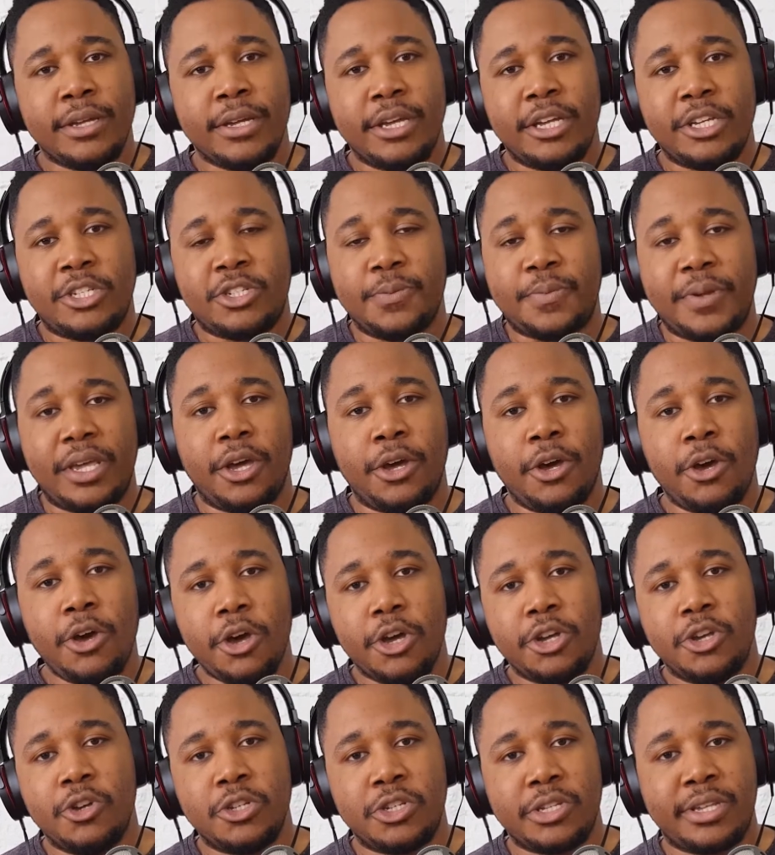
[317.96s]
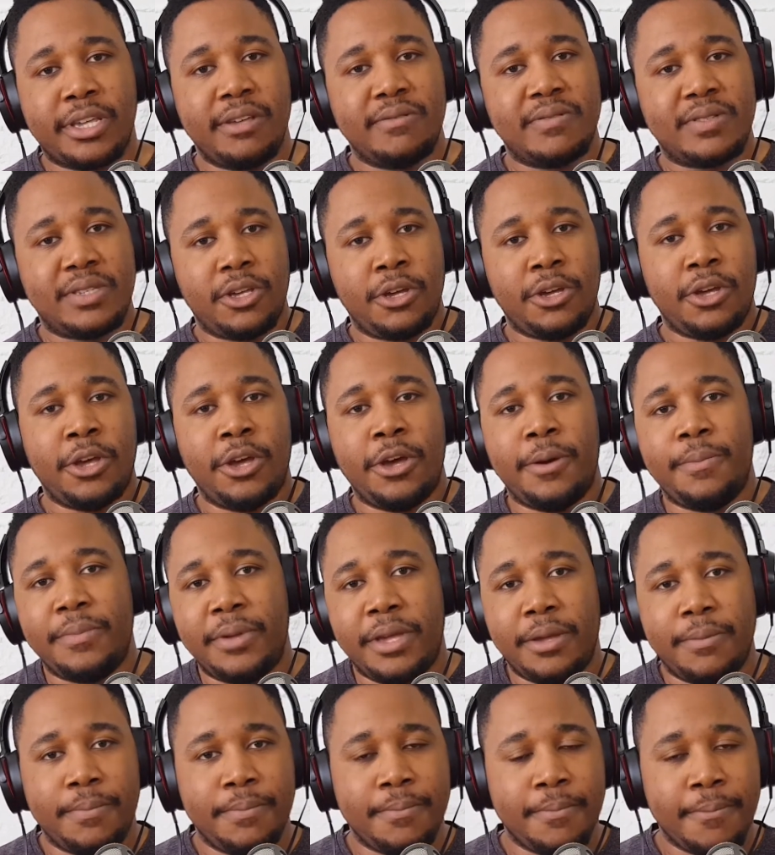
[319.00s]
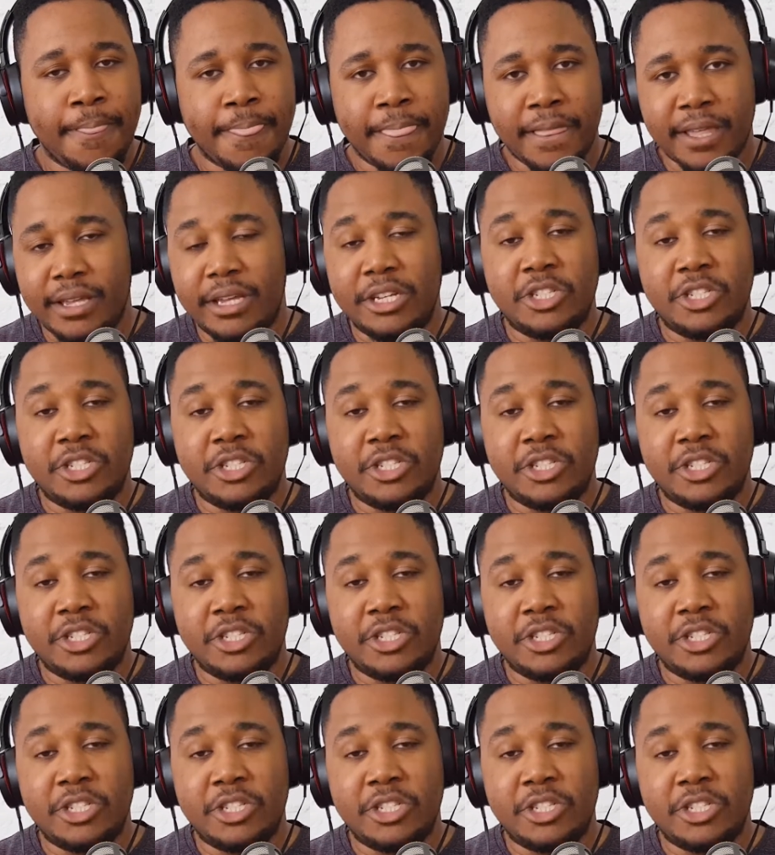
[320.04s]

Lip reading: It should be her who gives him the